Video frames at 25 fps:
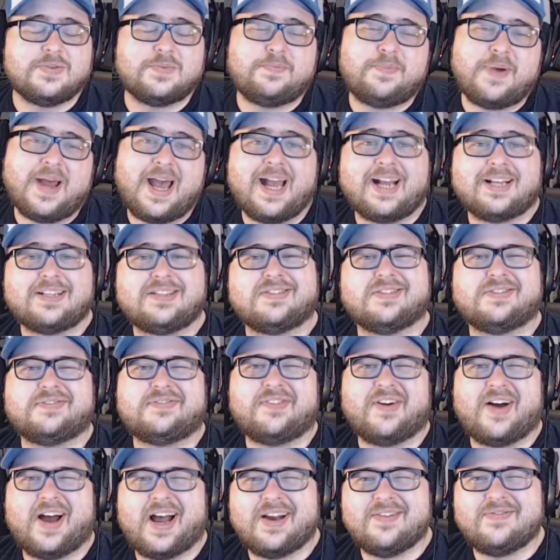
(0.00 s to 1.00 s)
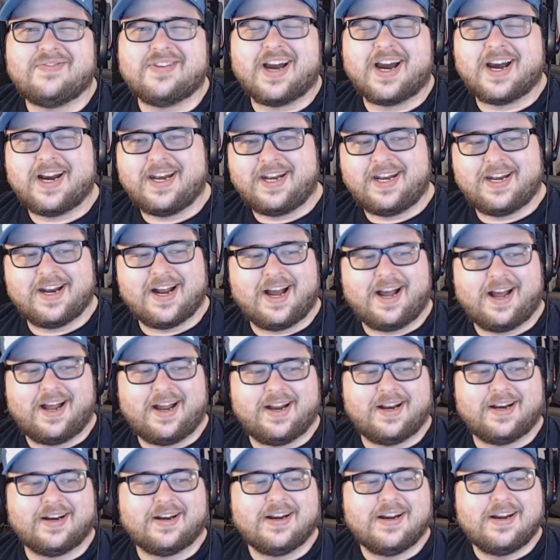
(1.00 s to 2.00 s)
back to
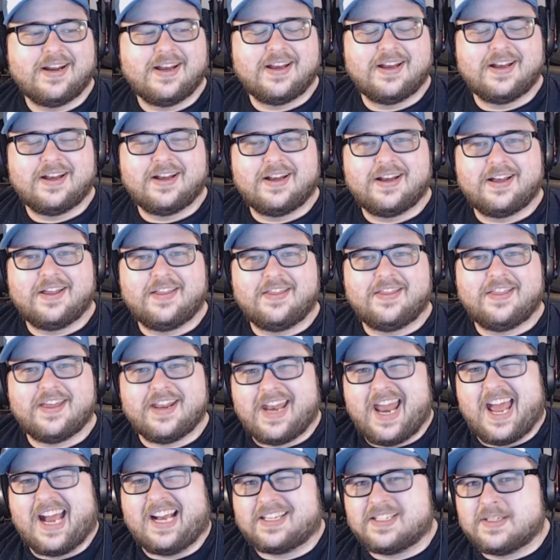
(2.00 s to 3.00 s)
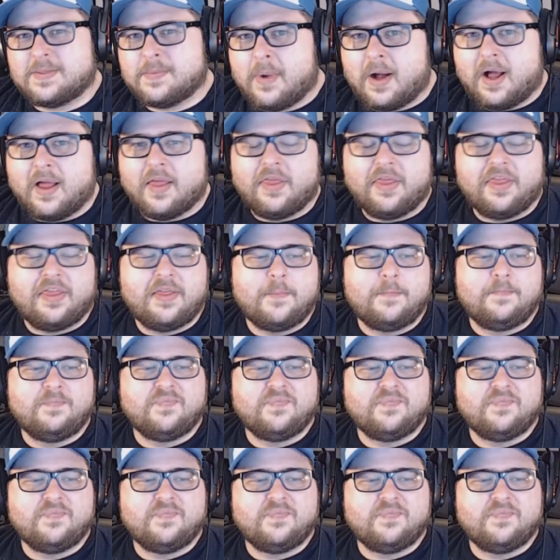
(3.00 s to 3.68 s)
$5.99 the next month.